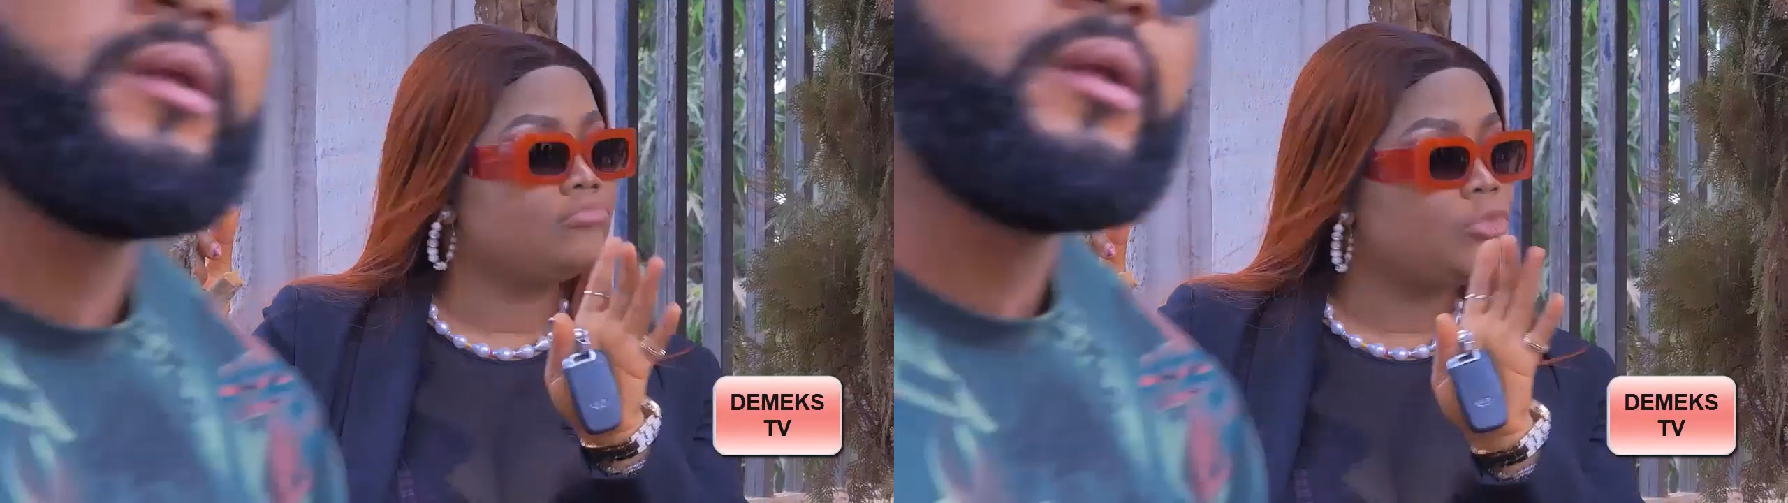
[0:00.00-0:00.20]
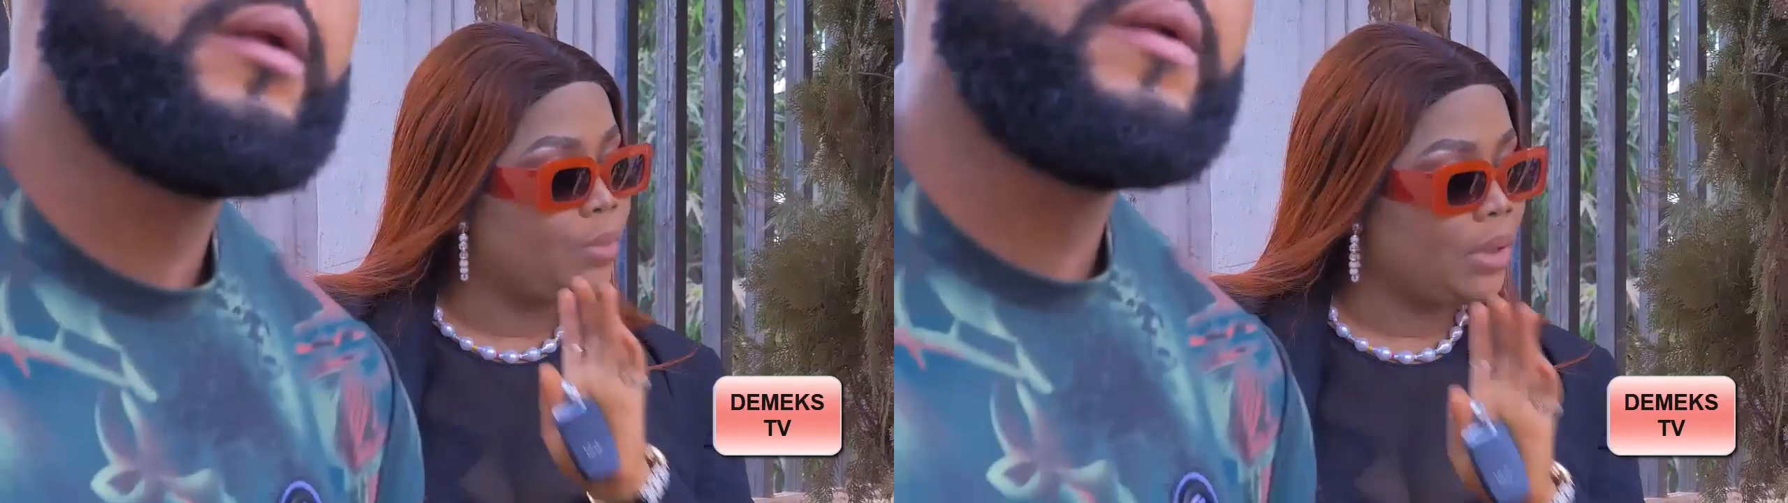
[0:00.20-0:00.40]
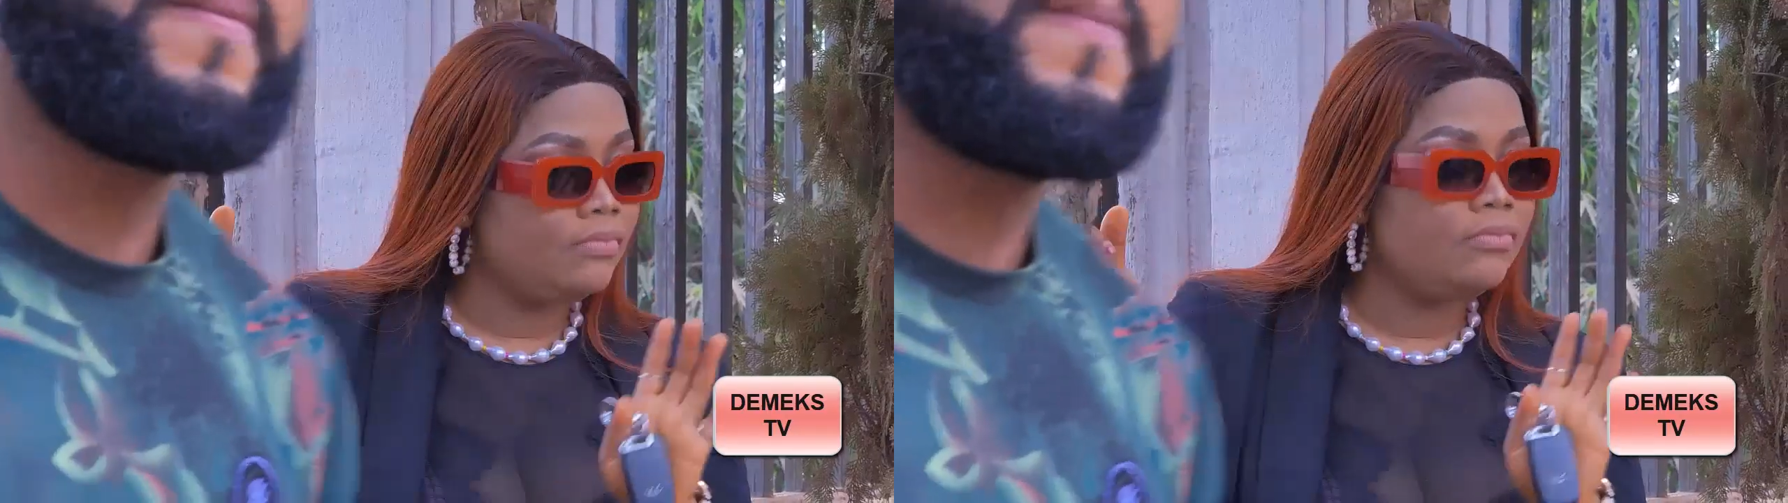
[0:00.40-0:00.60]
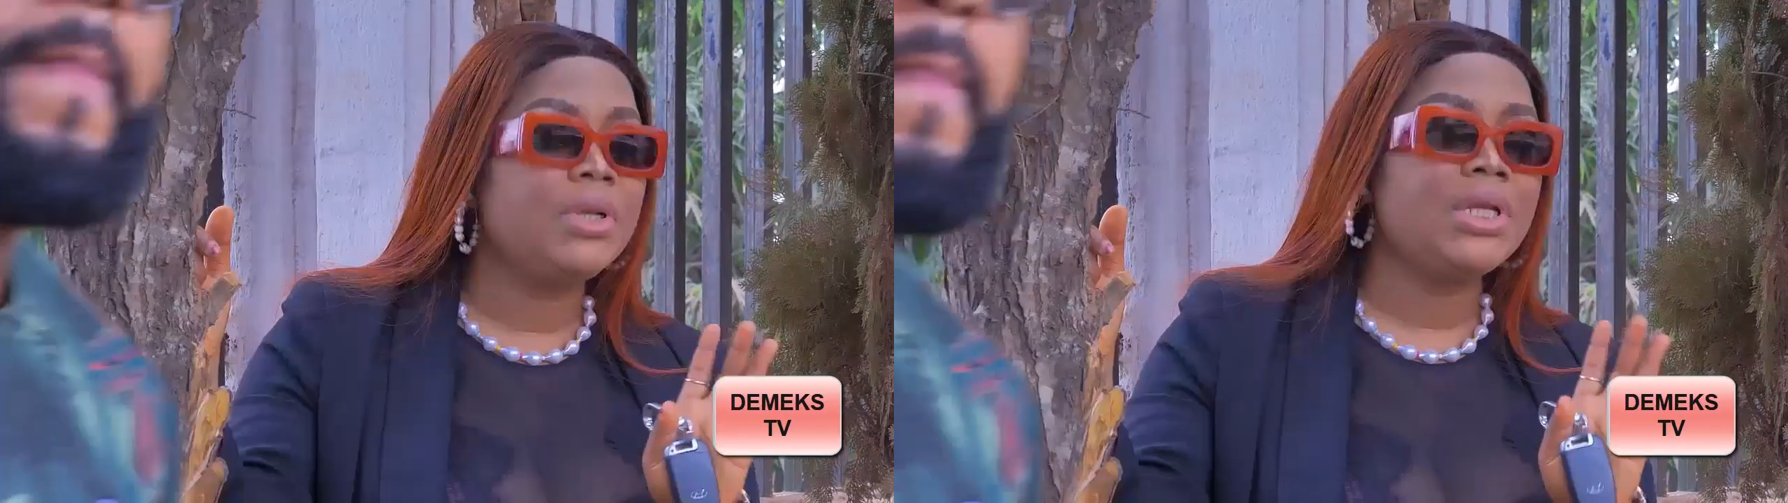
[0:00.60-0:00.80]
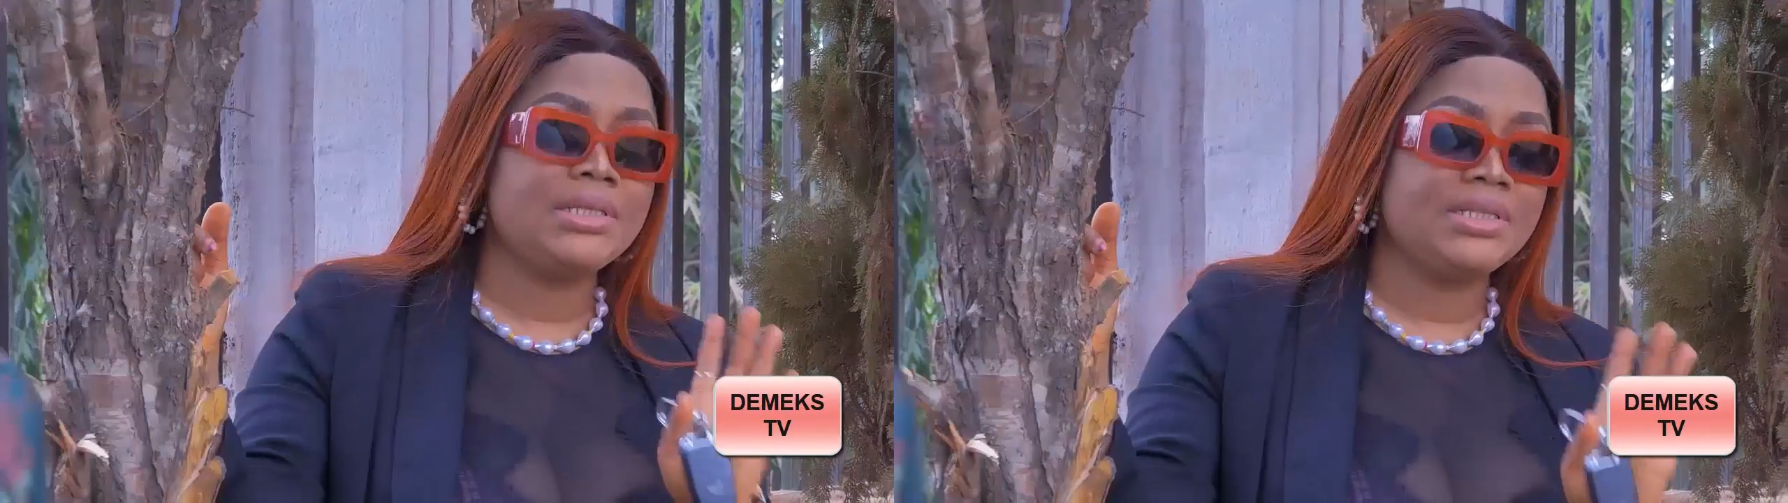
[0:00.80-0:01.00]
Dubem,
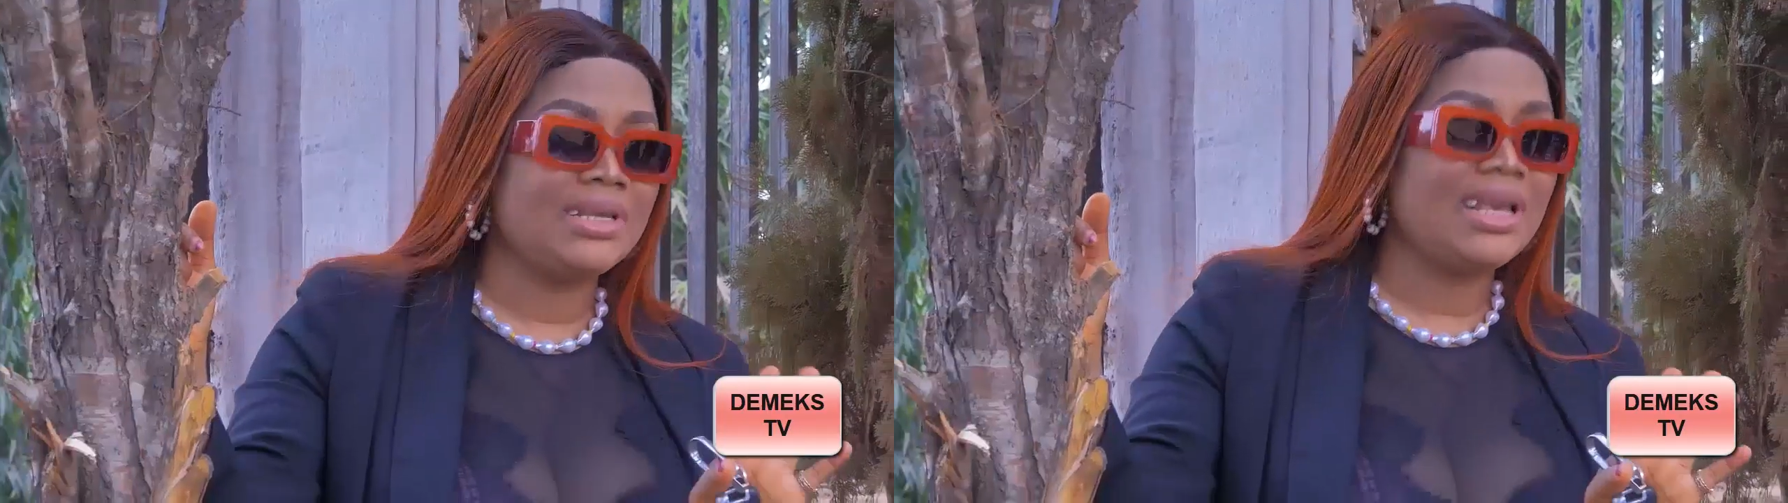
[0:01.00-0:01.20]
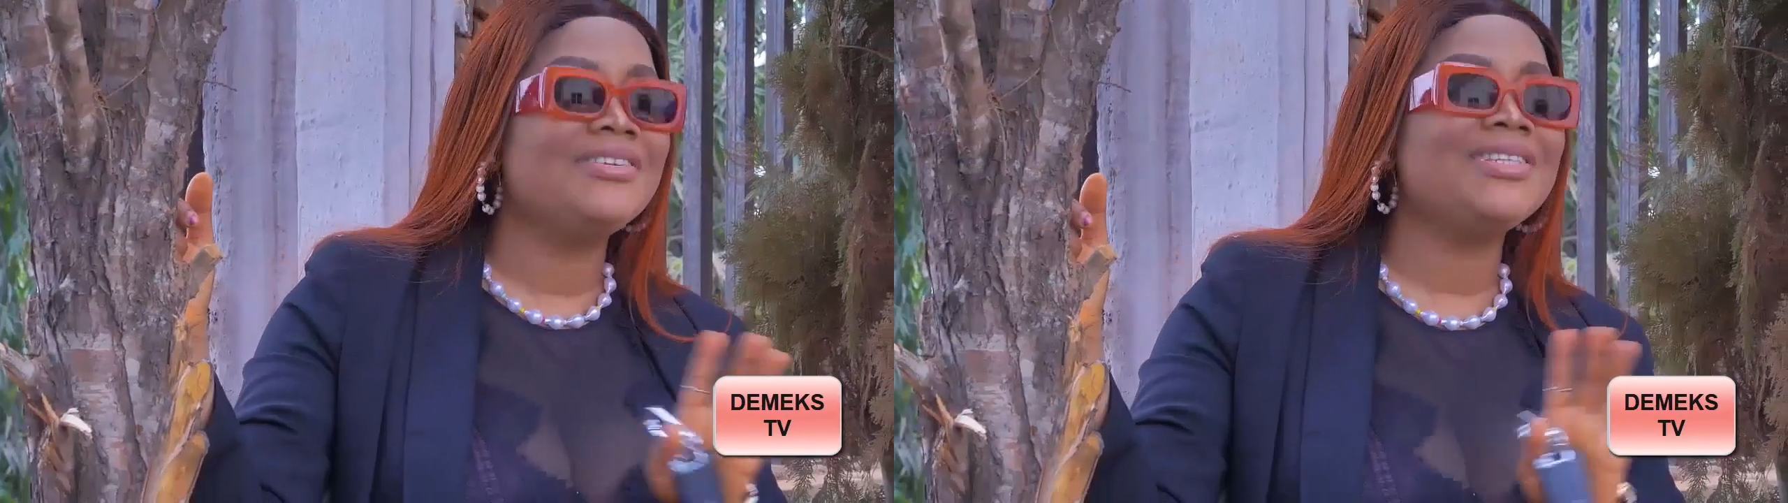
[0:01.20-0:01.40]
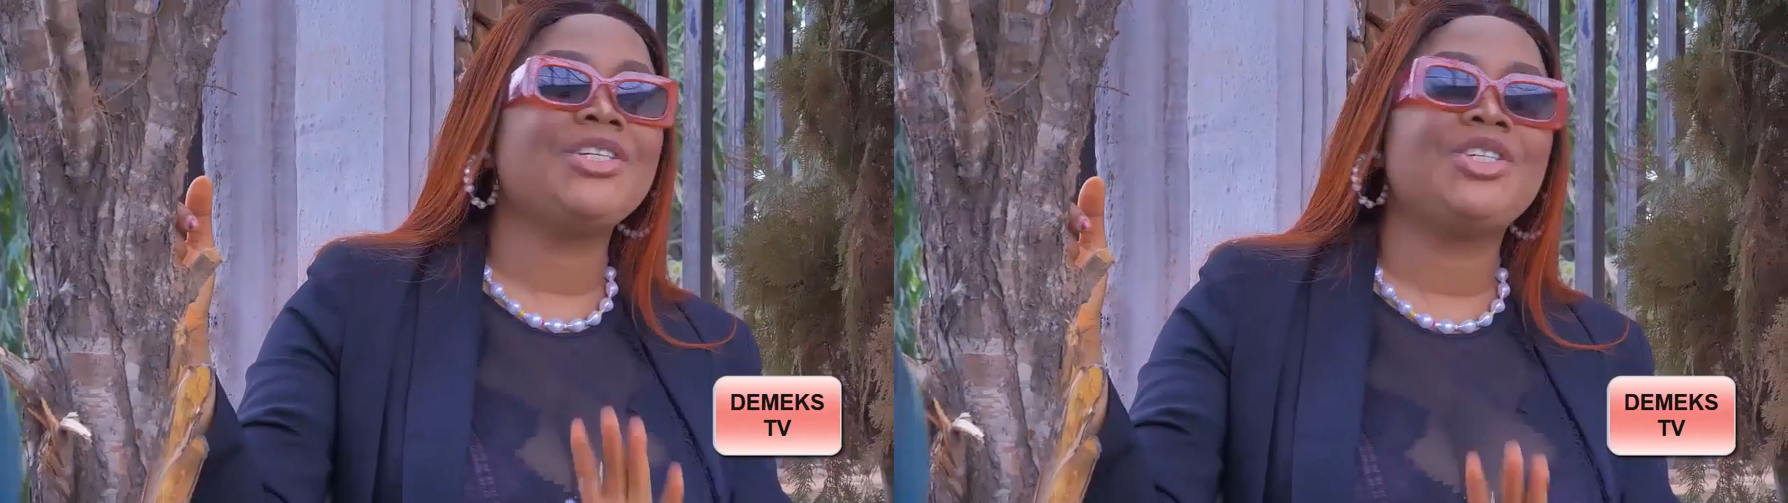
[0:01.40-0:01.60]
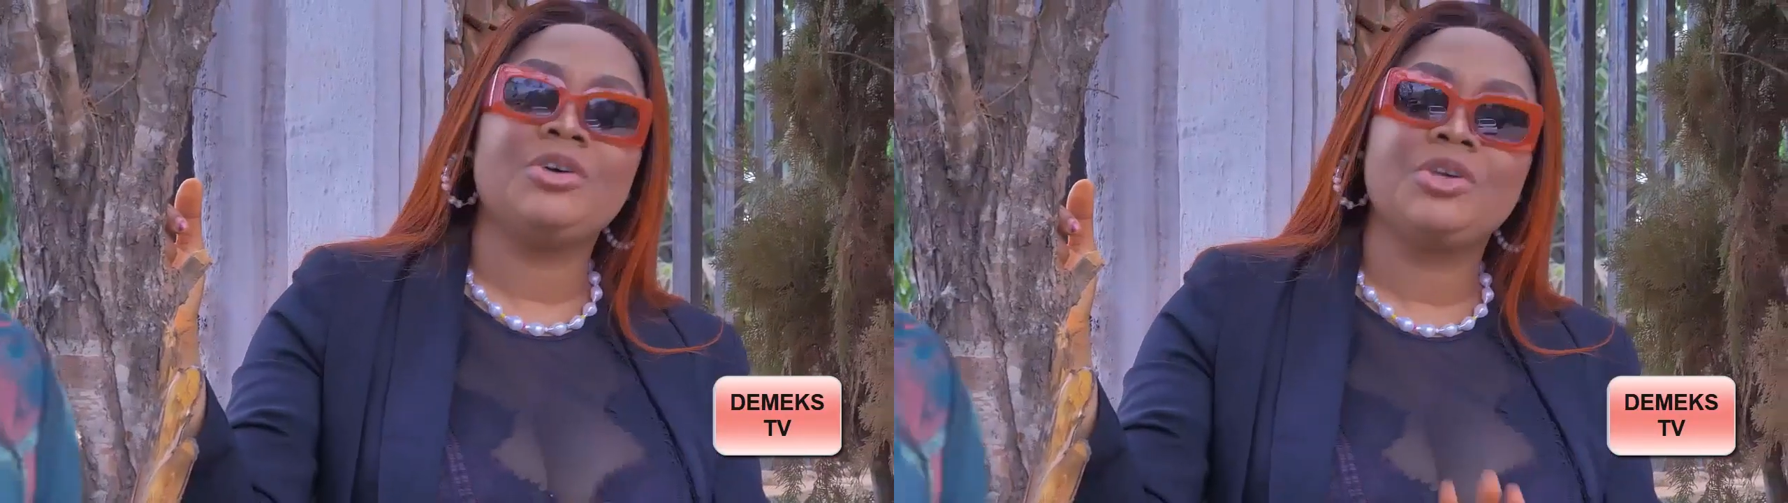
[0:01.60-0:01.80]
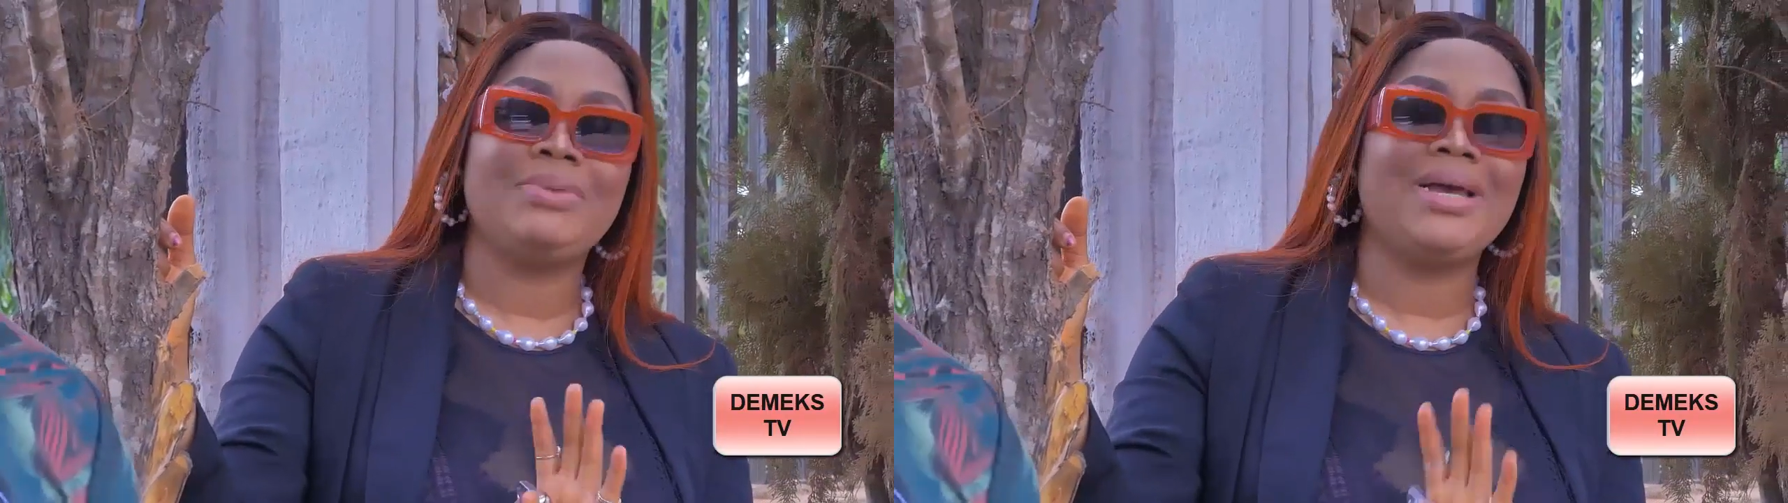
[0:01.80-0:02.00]
please. If it's a joke,